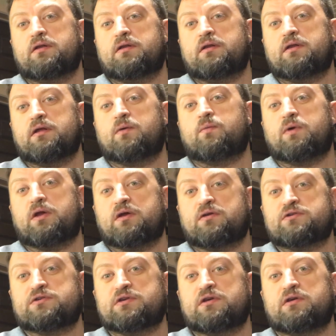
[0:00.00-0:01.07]
then we could
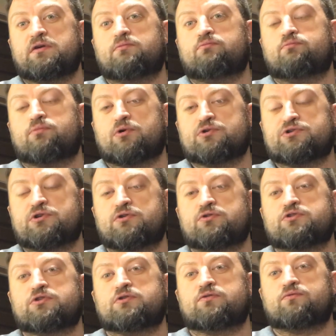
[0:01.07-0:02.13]
see
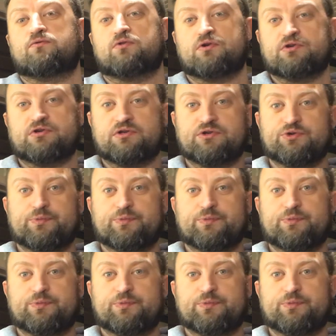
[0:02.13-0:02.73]
persecution of Christians